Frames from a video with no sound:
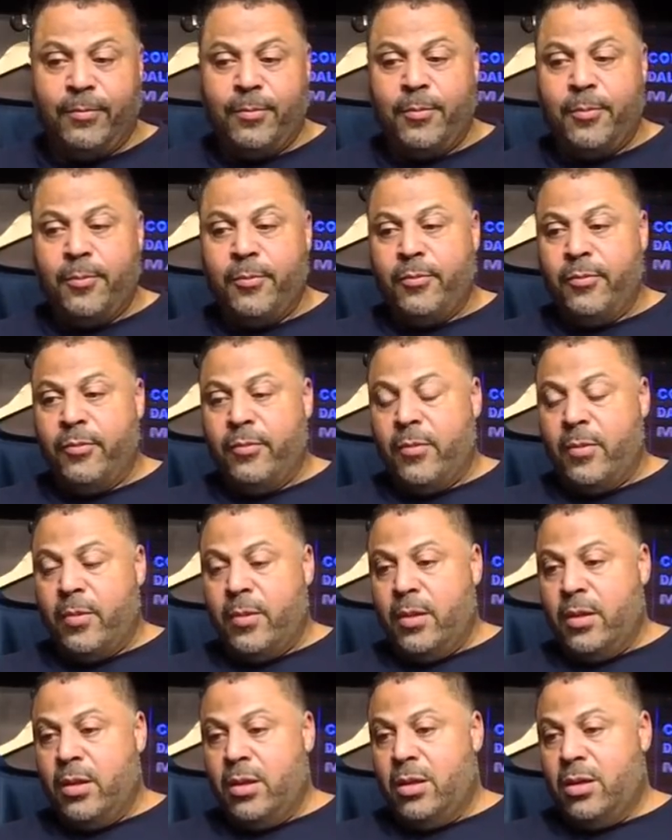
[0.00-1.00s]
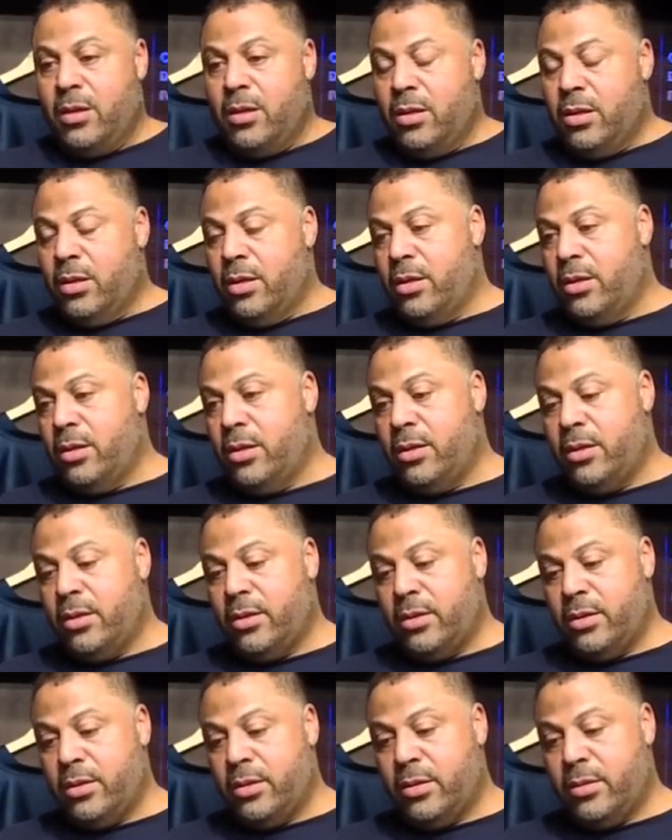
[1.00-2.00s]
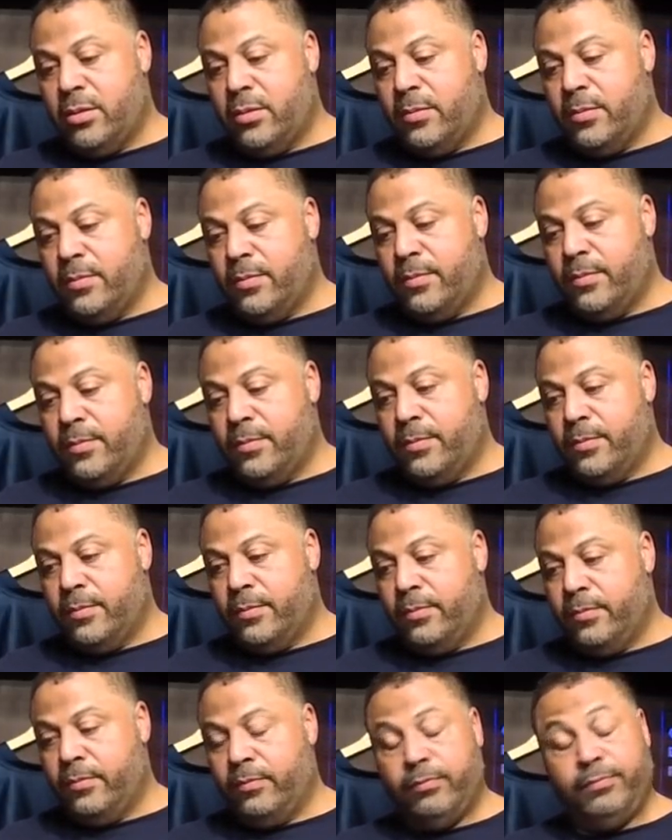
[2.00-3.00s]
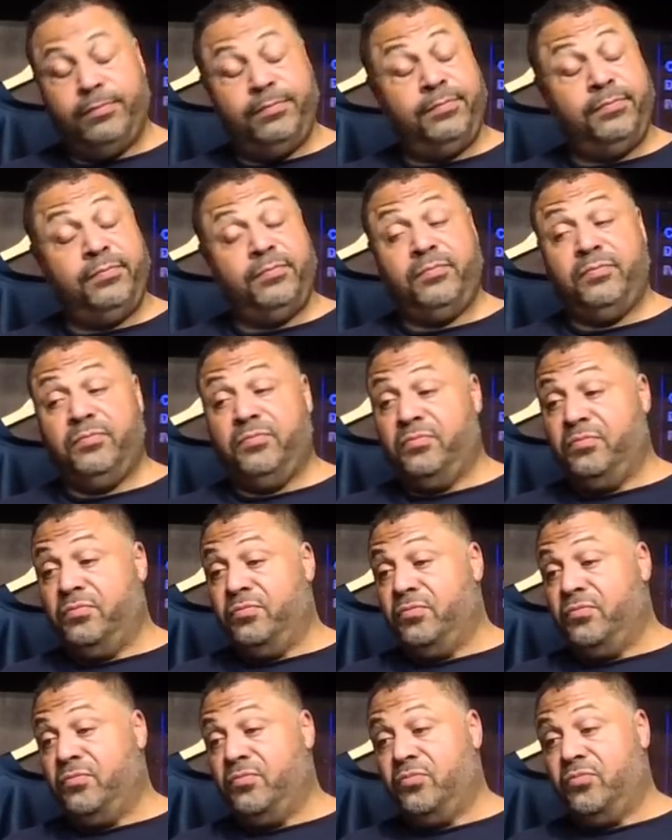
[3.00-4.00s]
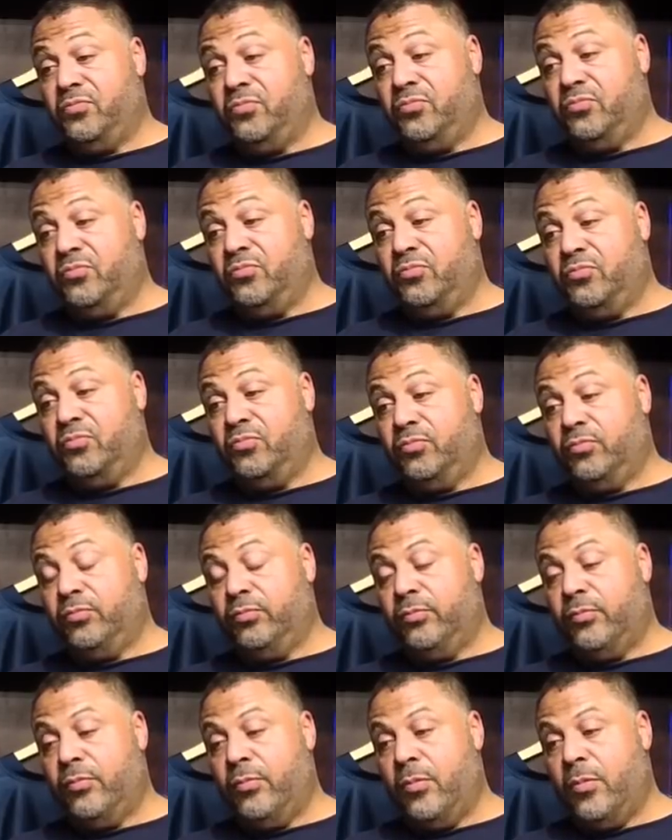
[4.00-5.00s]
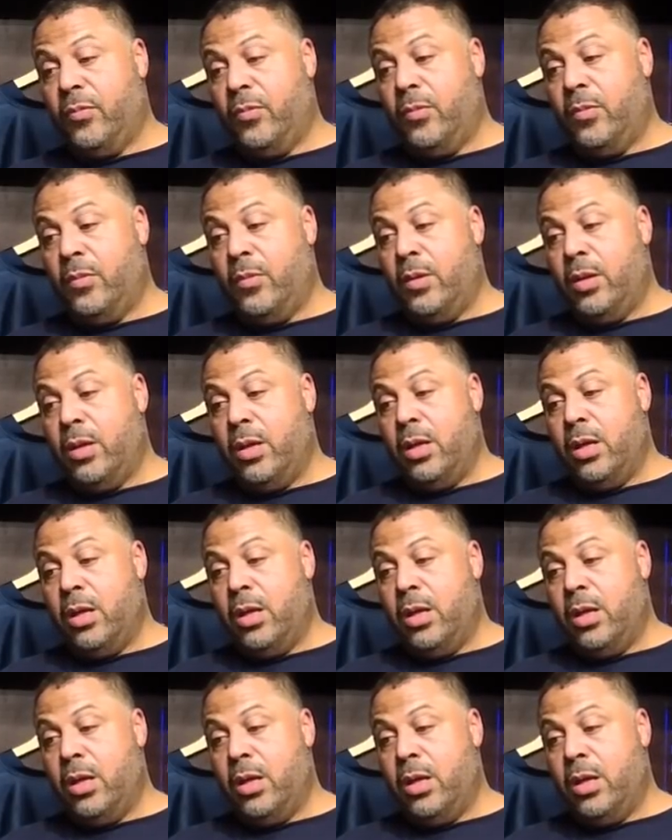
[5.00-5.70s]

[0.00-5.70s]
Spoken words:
No one is speaking in this clip.